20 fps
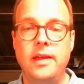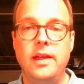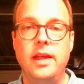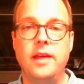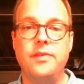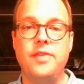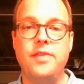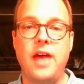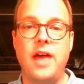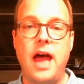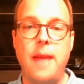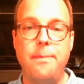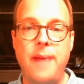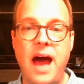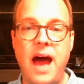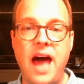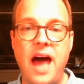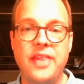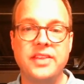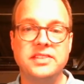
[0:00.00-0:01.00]
If the
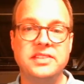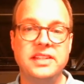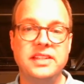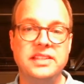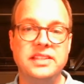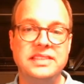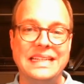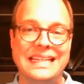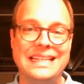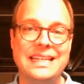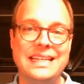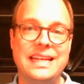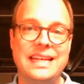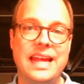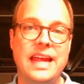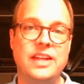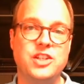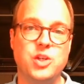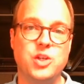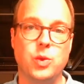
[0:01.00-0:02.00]
hypotheses
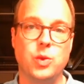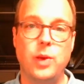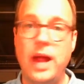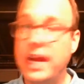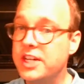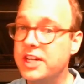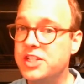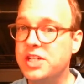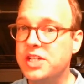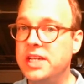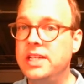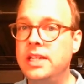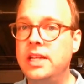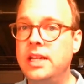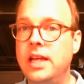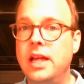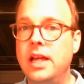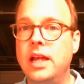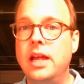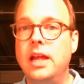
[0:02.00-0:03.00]
indicate
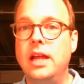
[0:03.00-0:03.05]
direction,